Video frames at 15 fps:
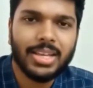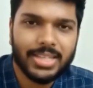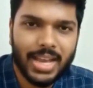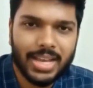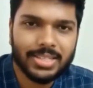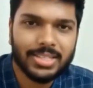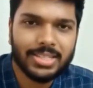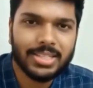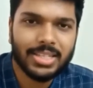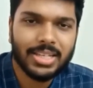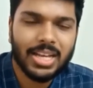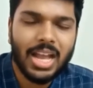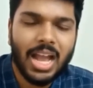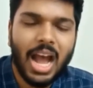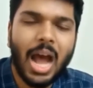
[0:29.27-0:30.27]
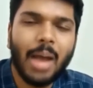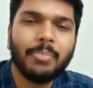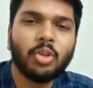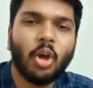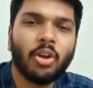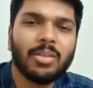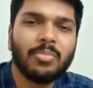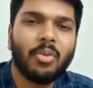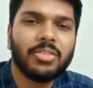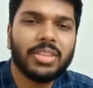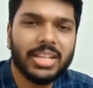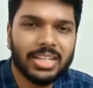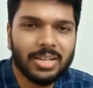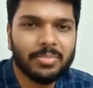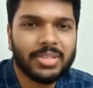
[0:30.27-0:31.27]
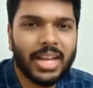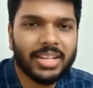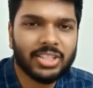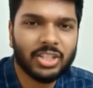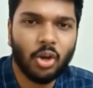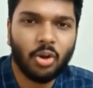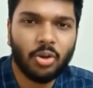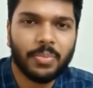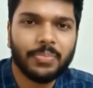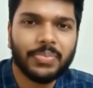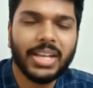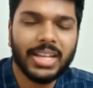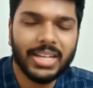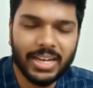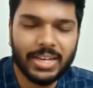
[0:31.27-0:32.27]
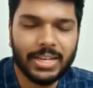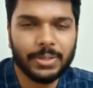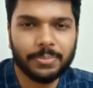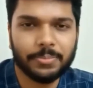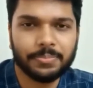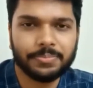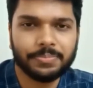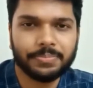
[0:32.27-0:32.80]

Yes, I'm talking about the income tax law in India.